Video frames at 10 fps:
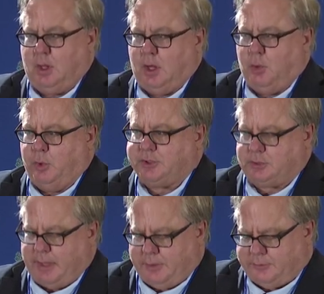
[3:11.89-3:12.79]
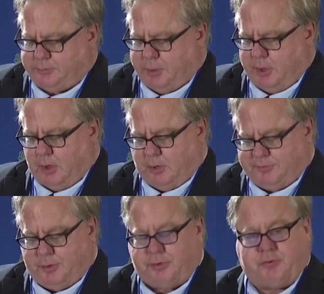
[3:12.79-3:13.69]
which later spun
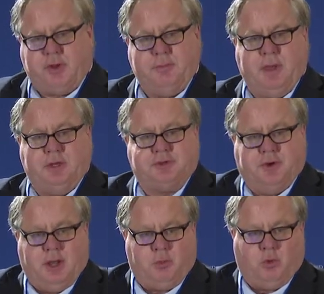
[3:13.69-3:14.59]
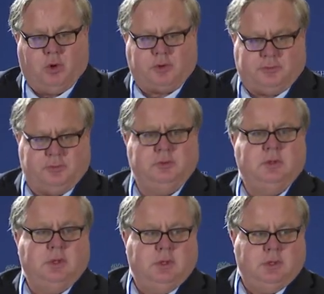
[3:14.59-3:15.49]
off the three major networks,
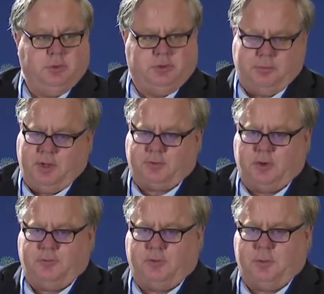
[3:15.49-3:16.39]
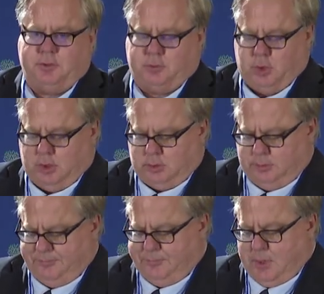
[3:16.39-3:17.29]
which you may have heard from as
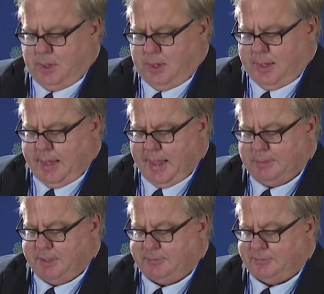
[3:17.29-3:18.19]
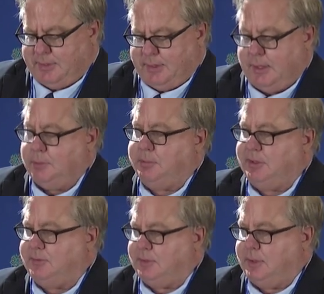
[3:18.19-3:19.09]
well, ABC,
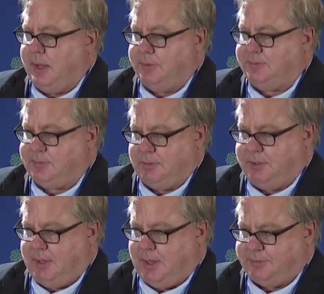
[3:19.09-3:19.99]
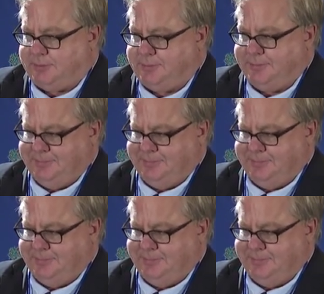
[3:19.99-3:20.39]
NBC, and CBS.